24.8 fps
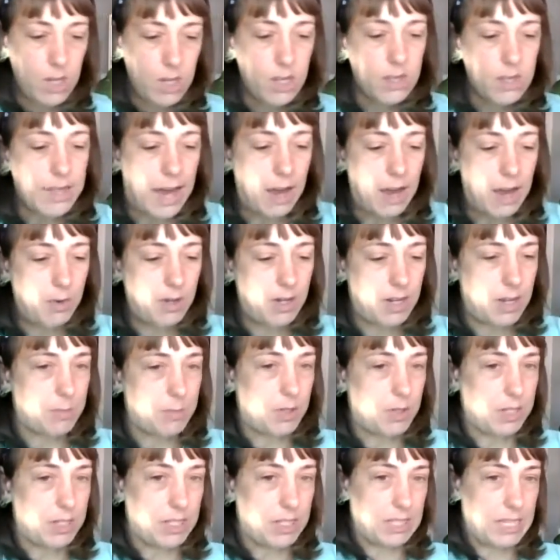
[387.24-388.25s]
that one I'm
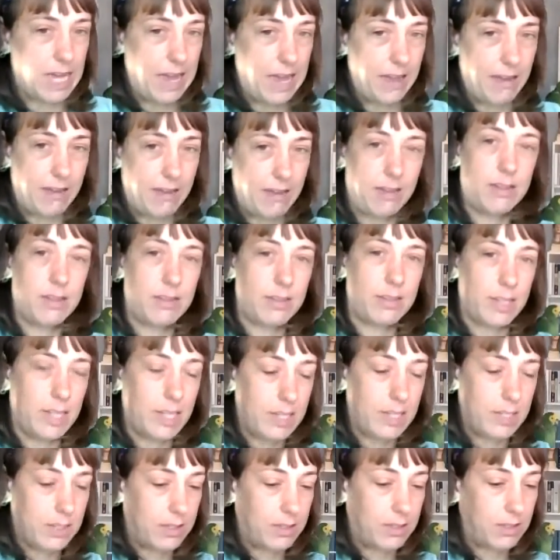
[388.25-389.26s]
going to say
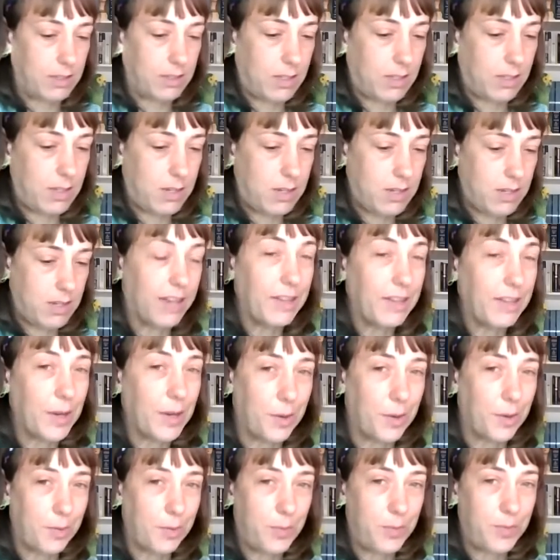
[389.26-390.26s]
is a
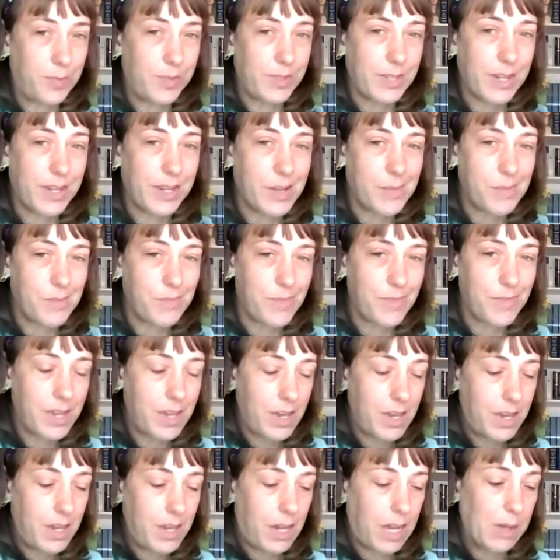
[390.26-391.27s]
no.
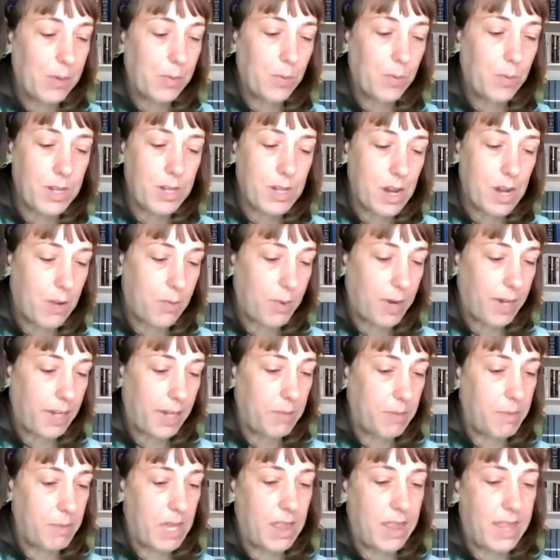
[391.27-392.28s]
I would not
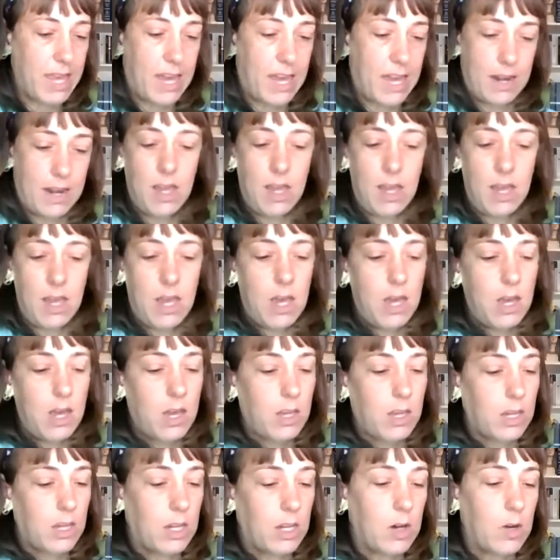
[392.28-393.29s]
recommend that.
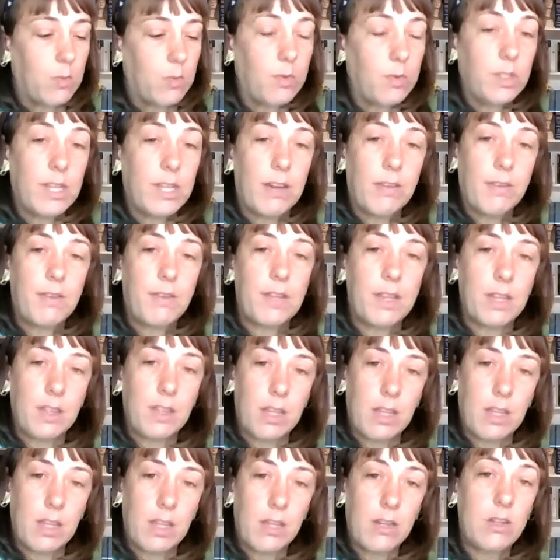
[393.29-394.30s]

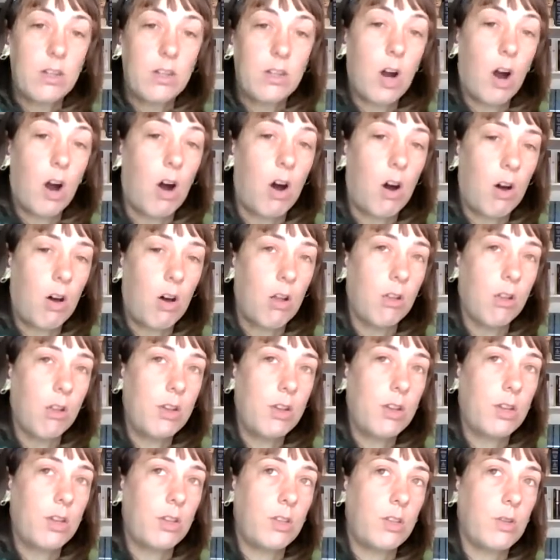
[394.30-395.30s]
Definitely call
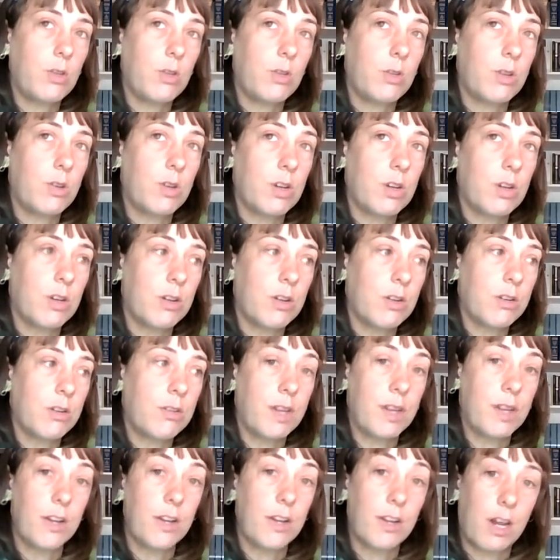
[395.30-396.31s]
your
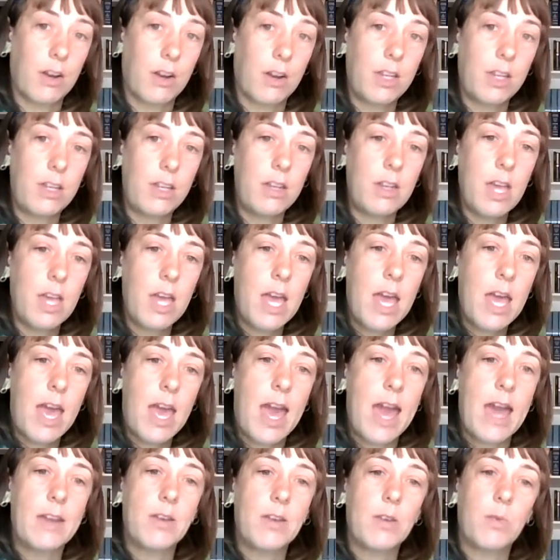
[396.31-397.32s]
veterinarian.
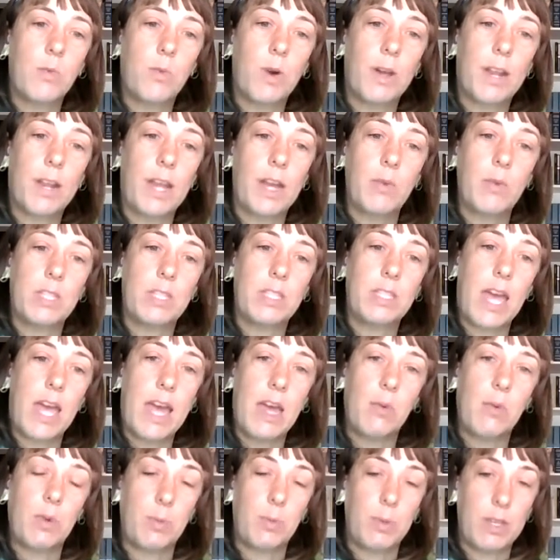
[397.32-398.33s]
And what I would
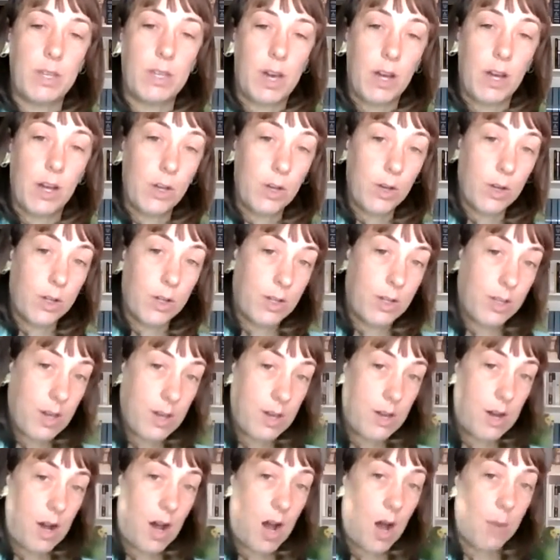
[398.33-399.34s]
say would be a good
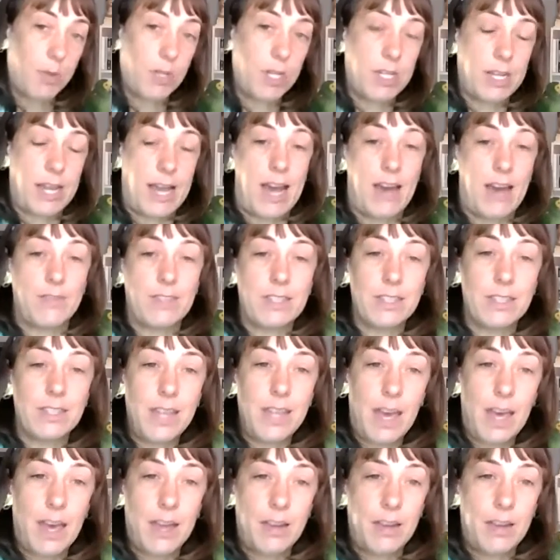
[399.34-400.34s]
option to have
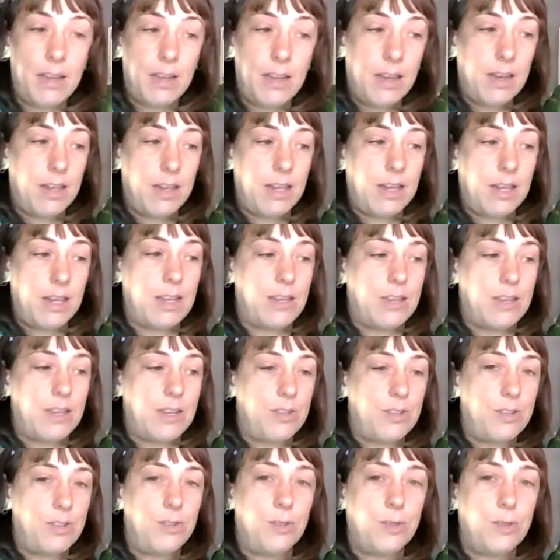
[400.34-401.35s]
instead
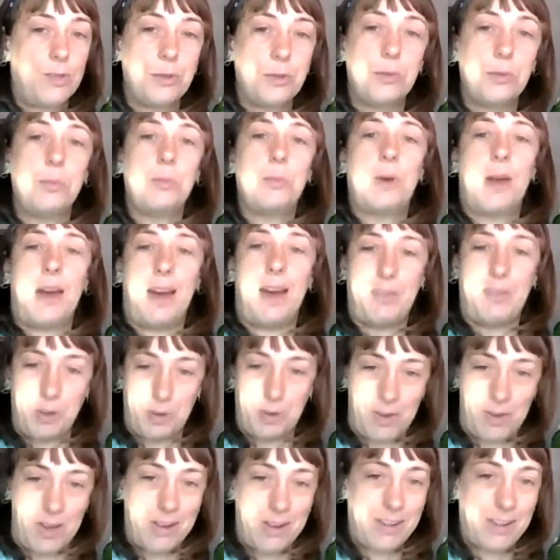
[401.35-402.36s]
is to have
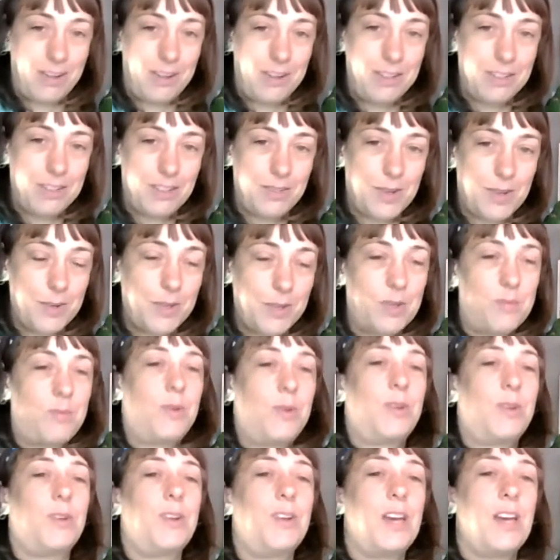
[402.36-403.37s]
your veterinarian's phone
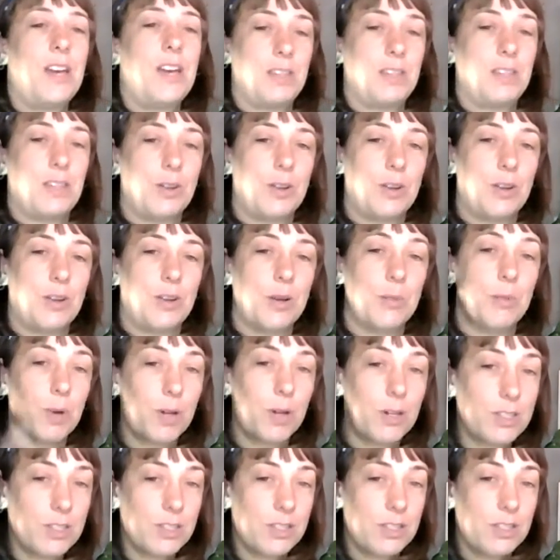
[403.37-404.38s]
number, your
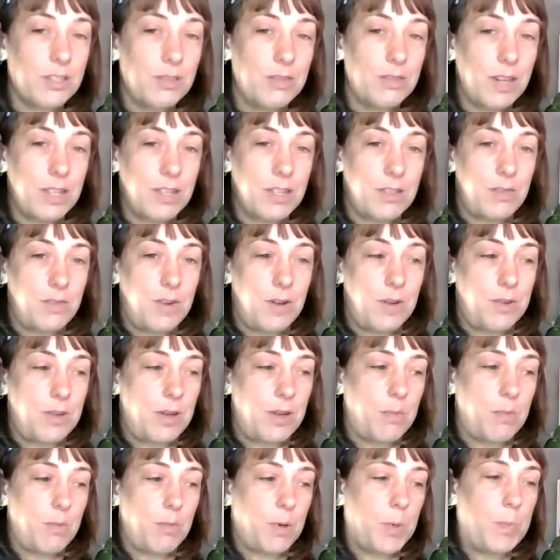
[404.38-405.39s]
emergency vet's phone
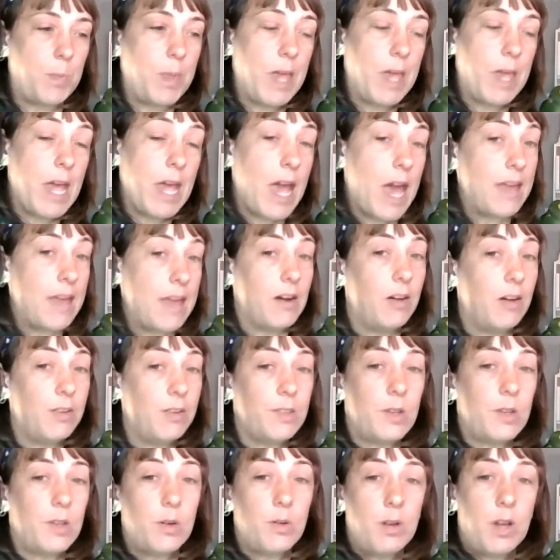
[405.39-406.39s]
number, and
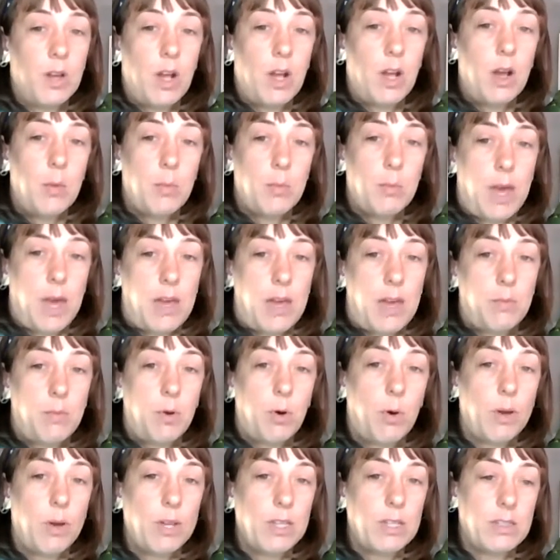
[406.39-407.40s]
also pet
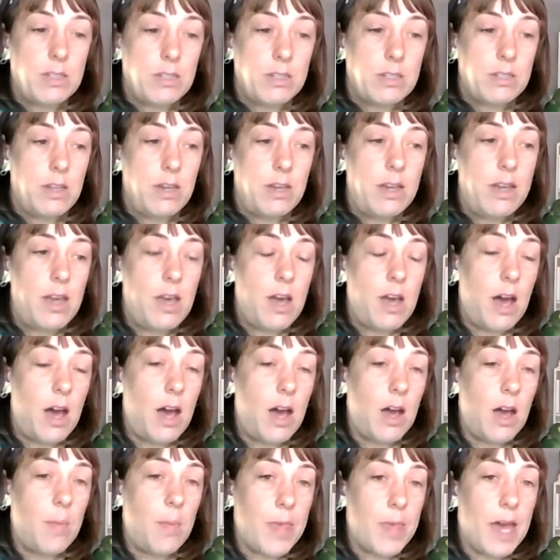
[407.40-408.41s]
poison
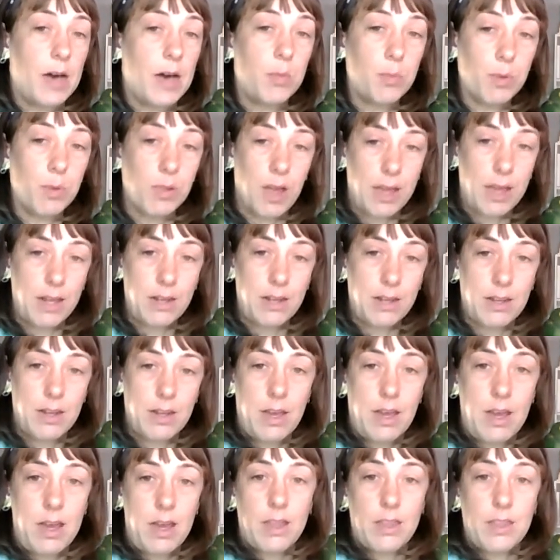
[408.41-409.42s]
helpline.
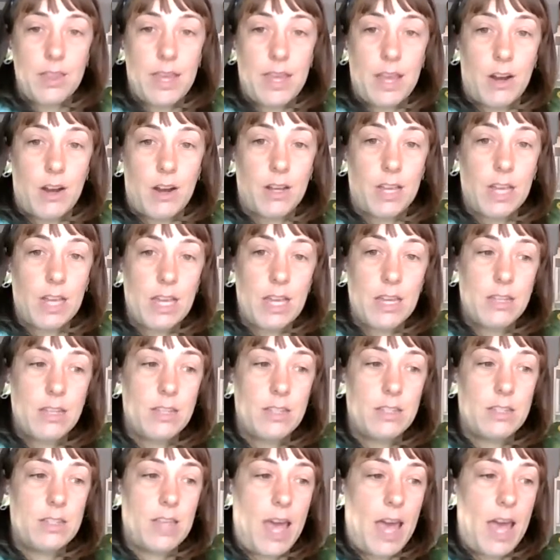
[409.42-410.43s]
There
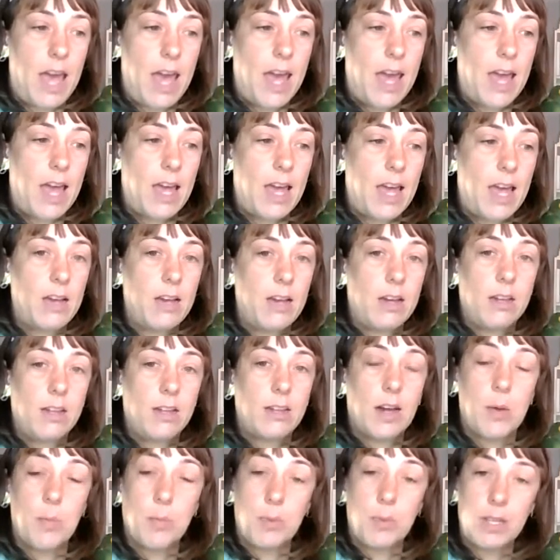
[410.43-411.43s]
is a
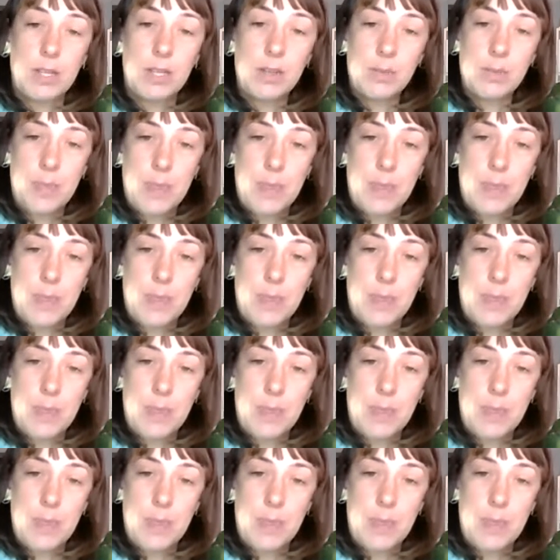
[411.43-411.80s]
company.